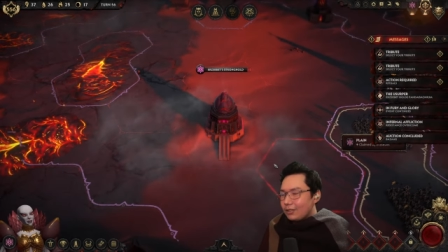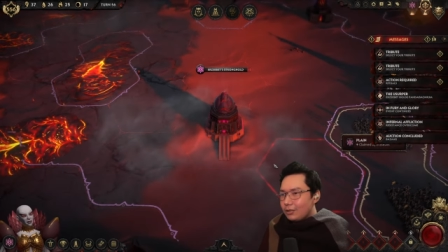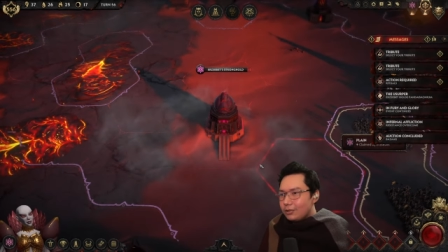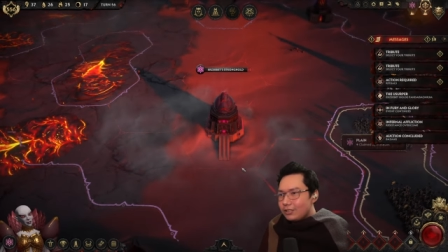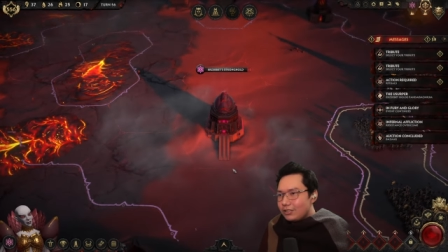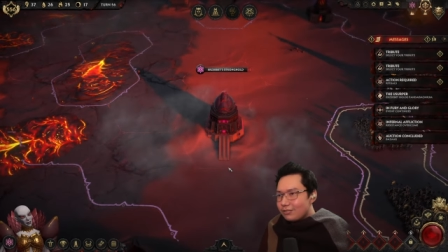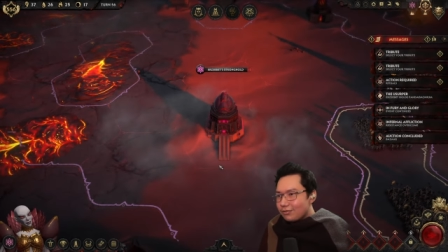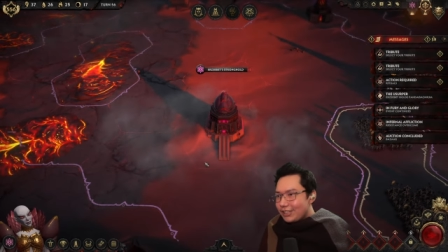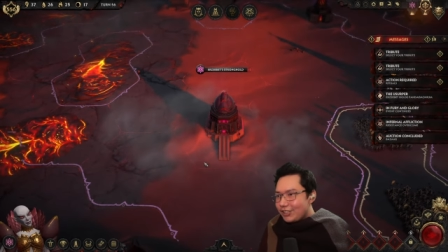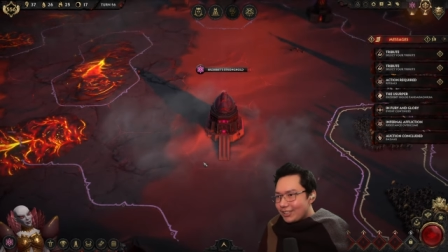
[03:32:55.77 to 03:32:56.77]
Who's
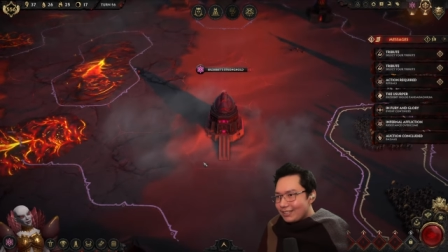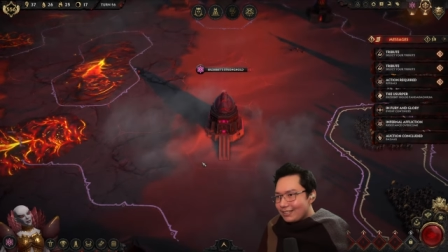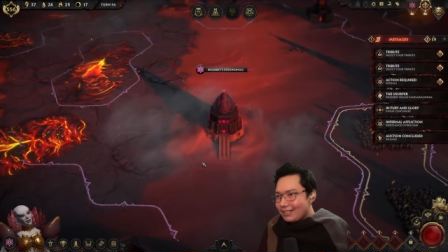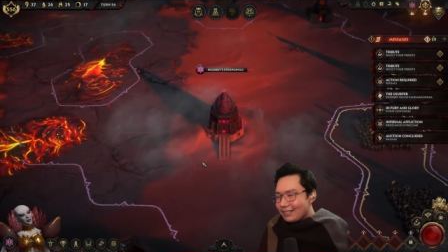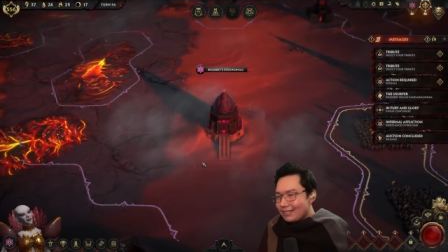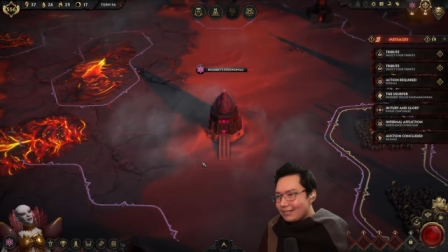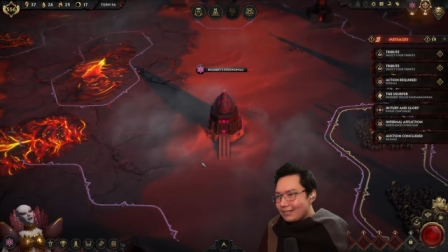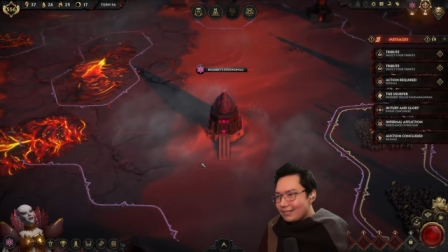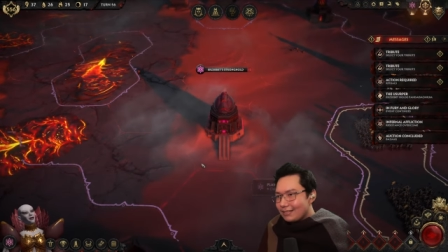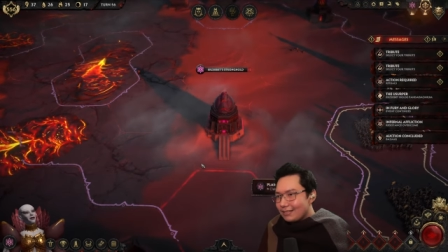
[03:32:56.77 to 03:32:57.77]
regent?
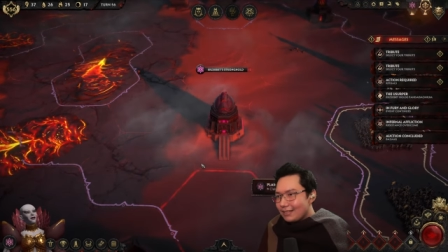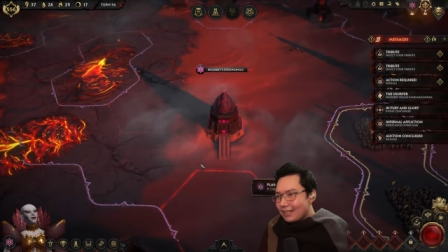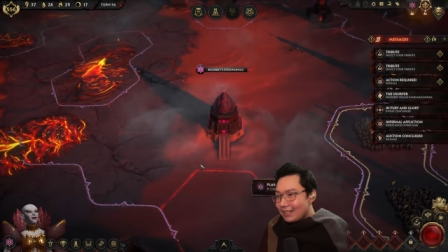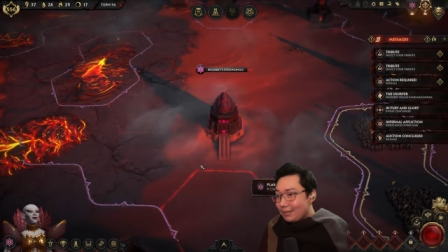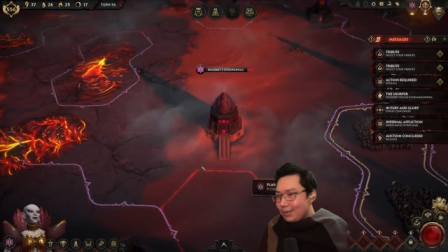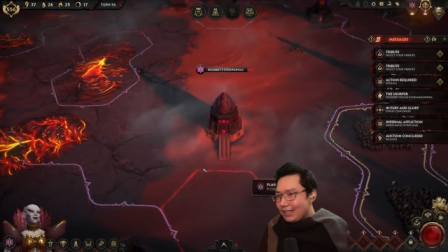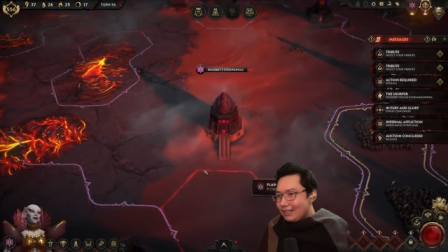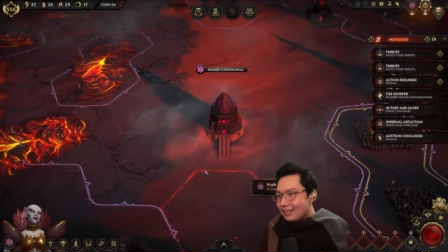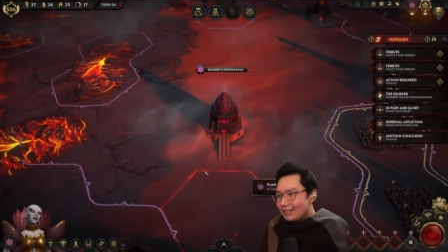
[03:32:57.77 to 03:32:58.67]
Is it me?